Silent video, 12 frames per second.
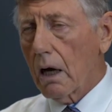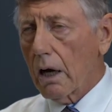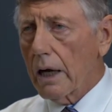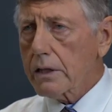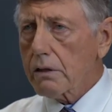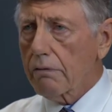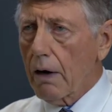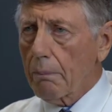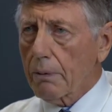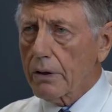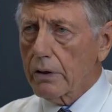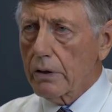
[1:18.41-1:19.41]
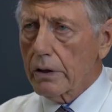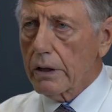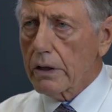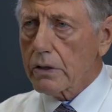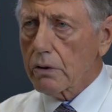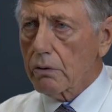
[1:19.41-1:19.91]
lots of
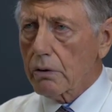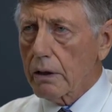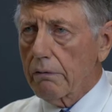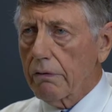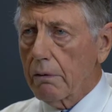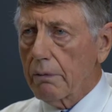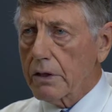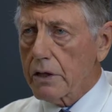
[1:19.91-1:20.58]
opportunities to give them a